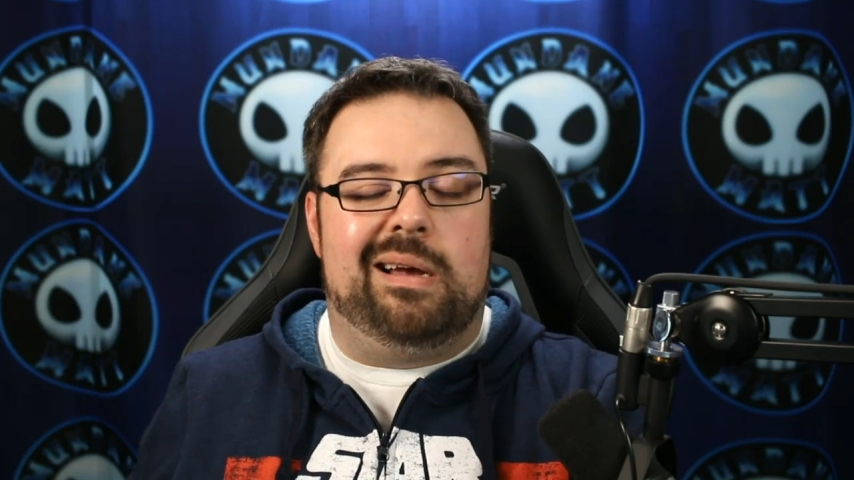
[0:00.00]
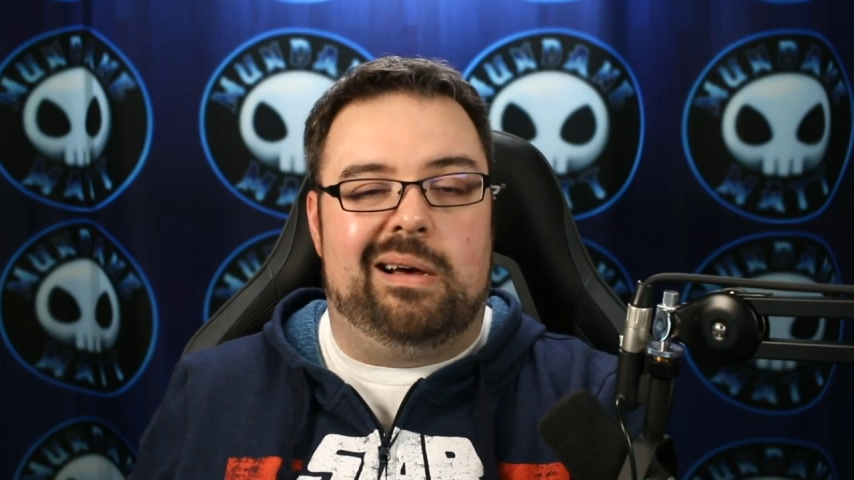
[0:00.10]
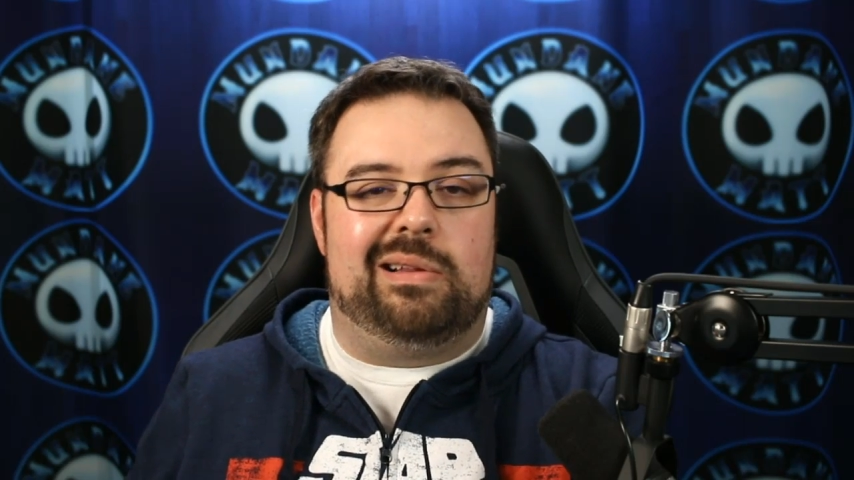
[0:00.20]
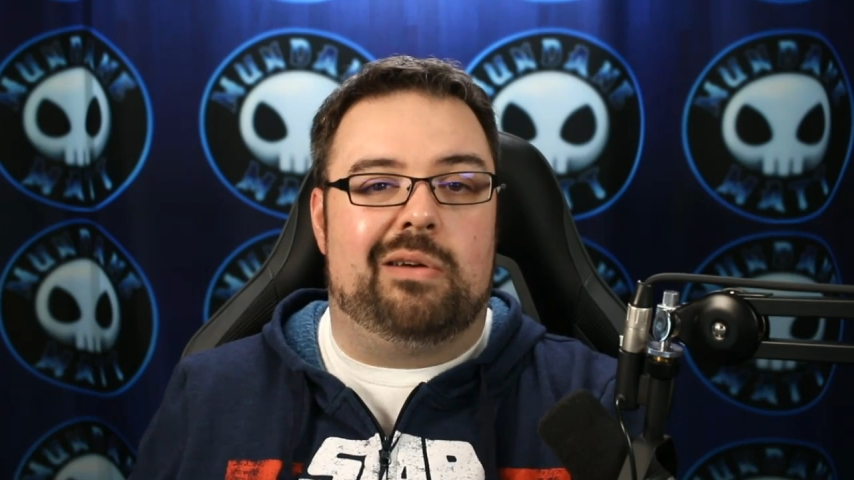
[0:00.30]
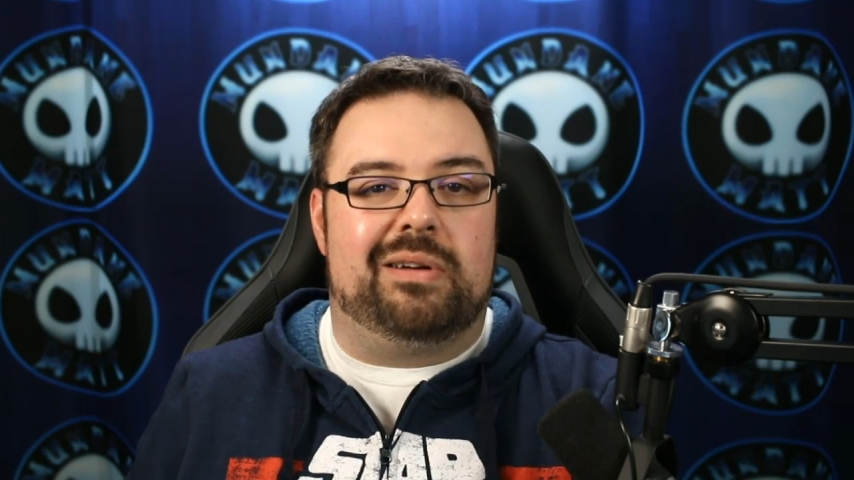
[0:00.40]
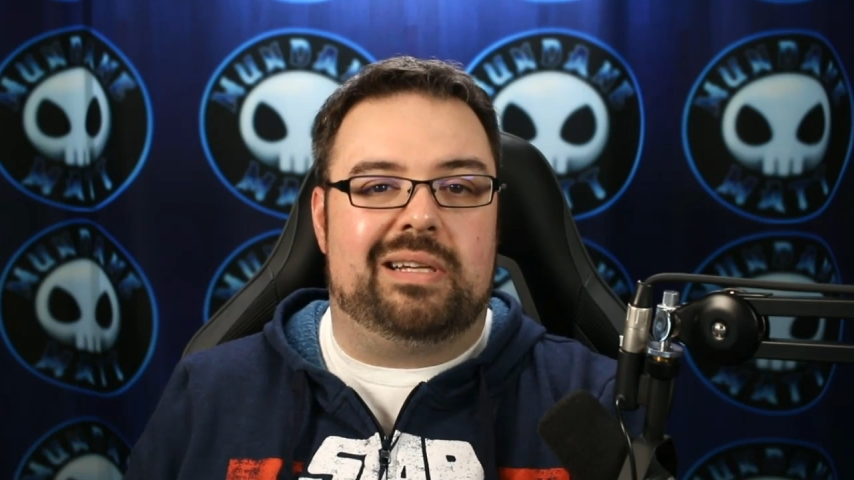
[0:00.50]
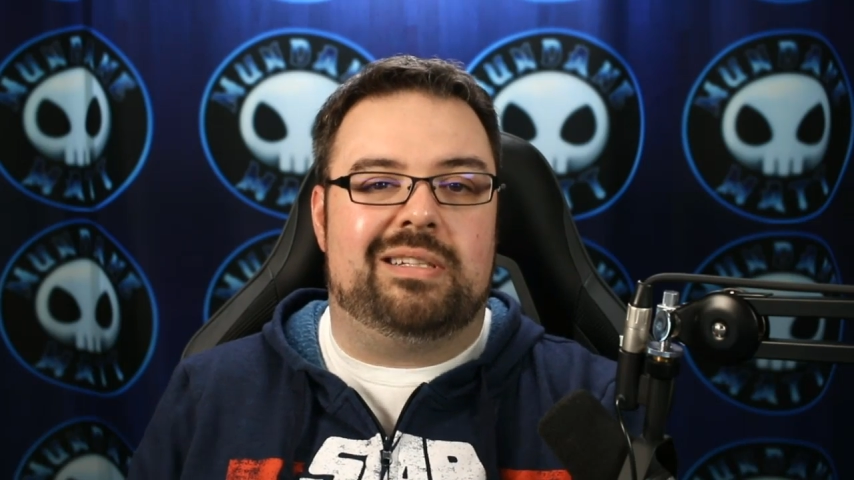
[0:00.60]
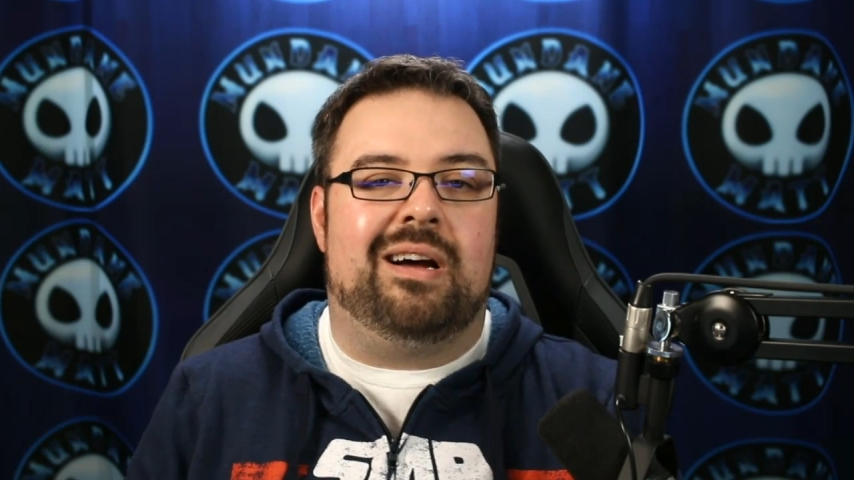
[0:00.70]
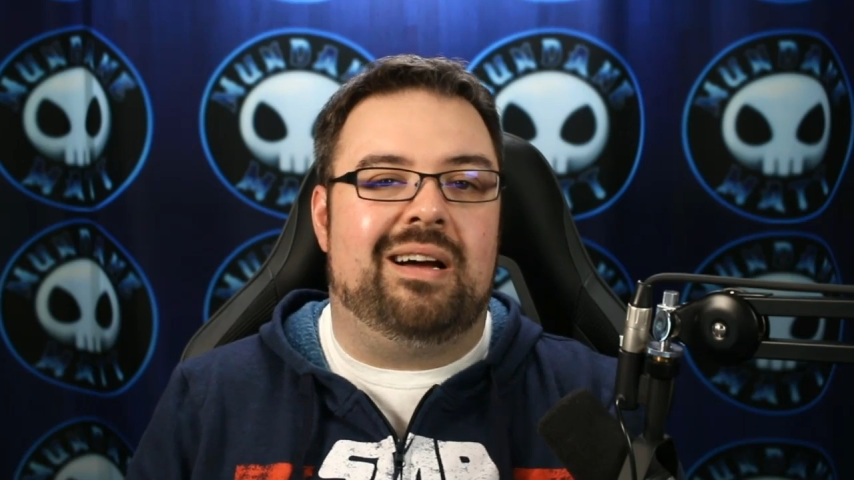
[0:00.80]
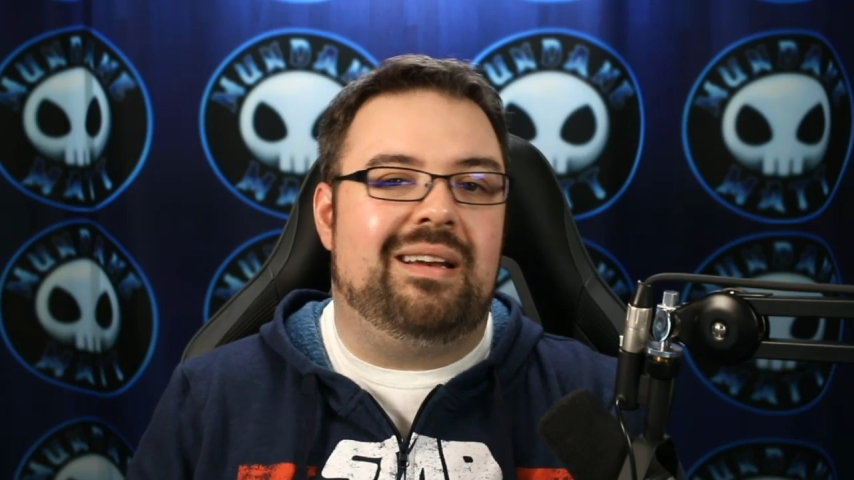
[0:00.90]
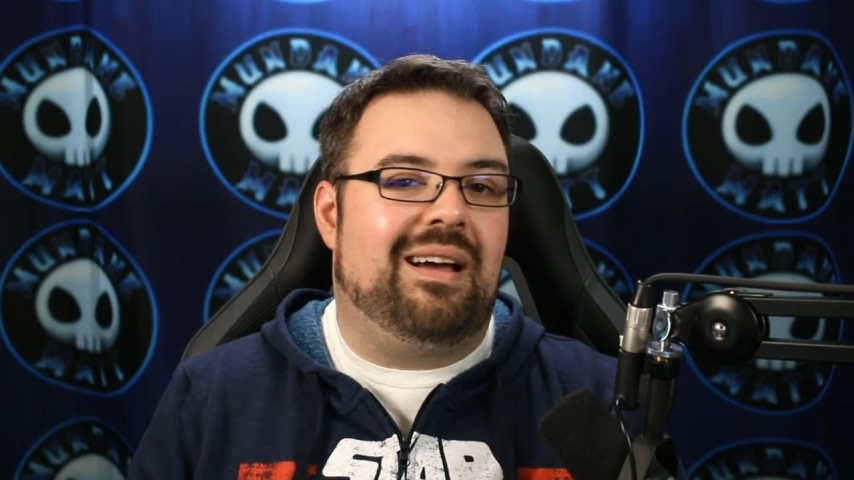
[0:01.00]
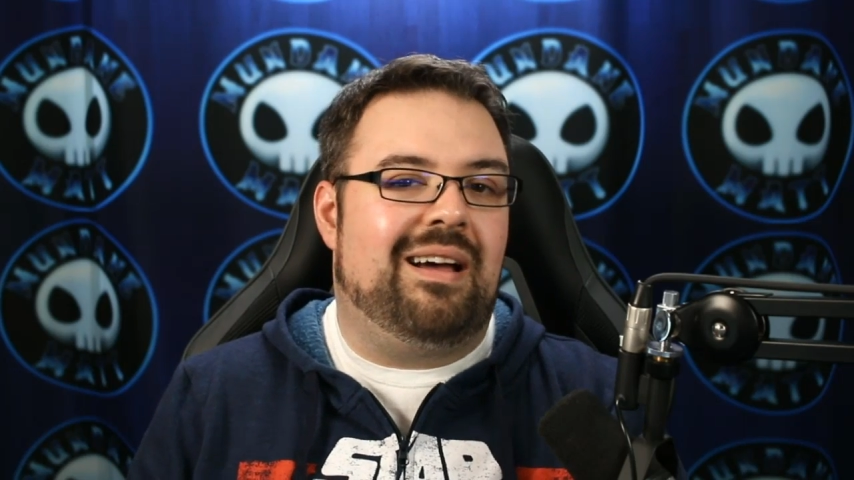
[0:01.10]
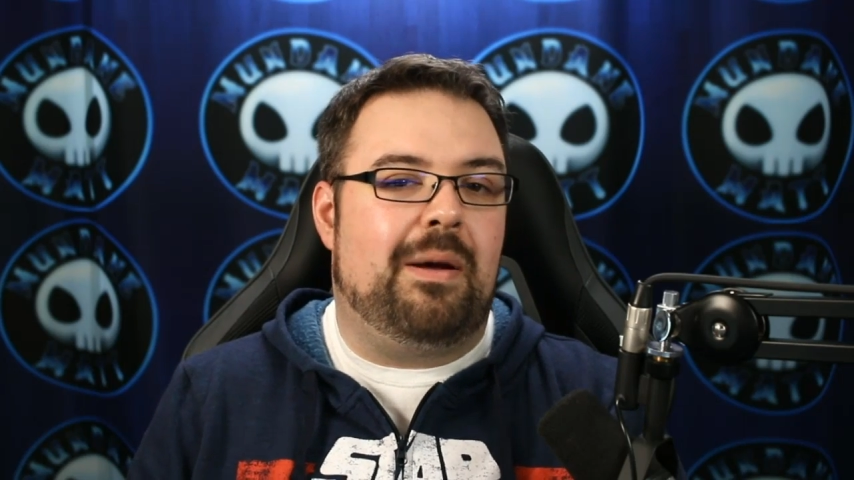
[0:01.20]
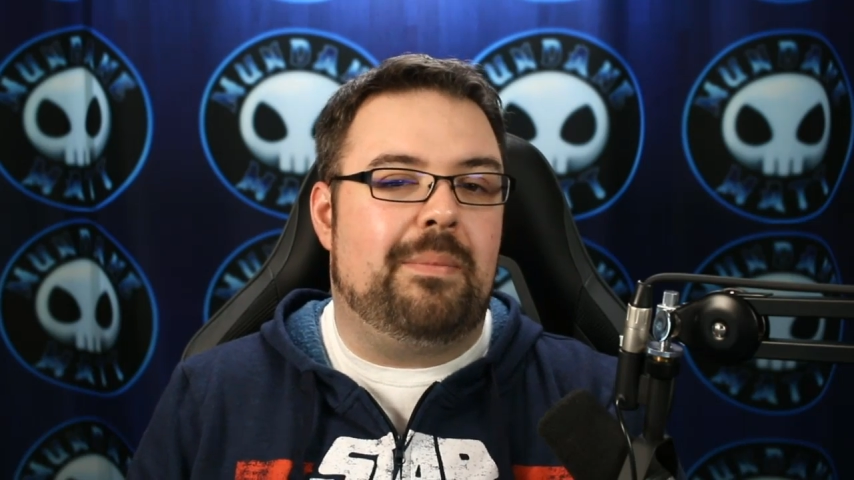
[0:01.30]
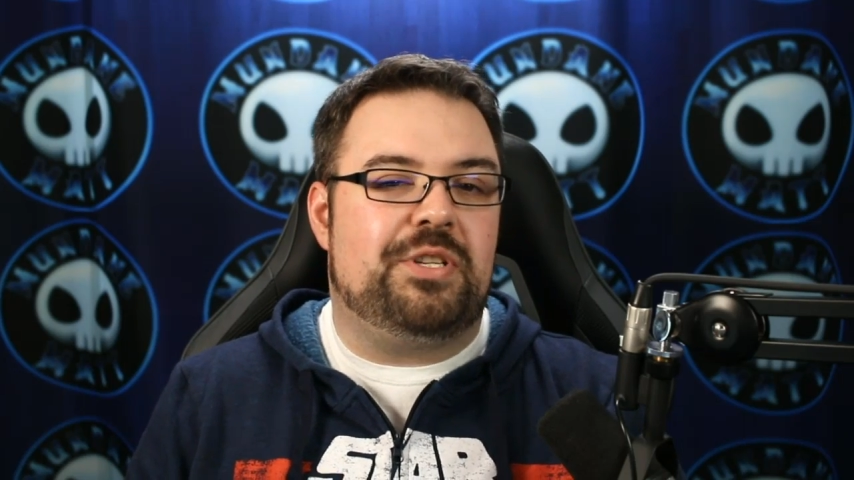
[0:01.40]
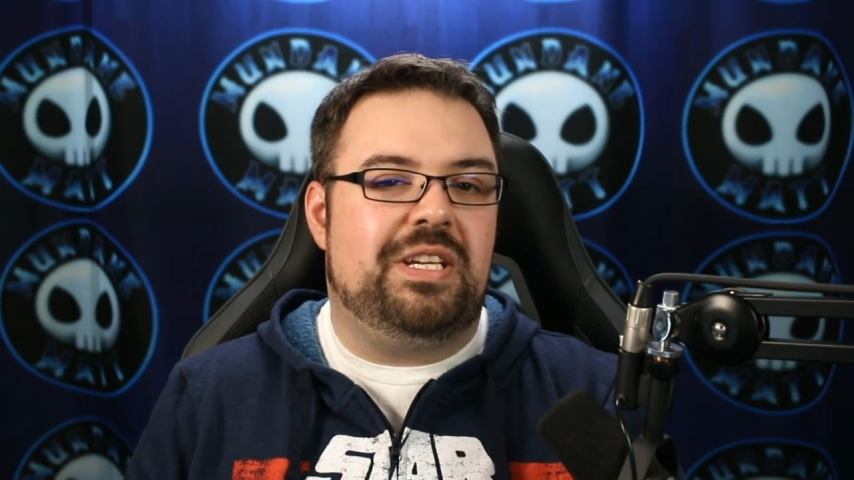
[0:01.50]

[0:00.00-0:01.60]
Alara Kitan,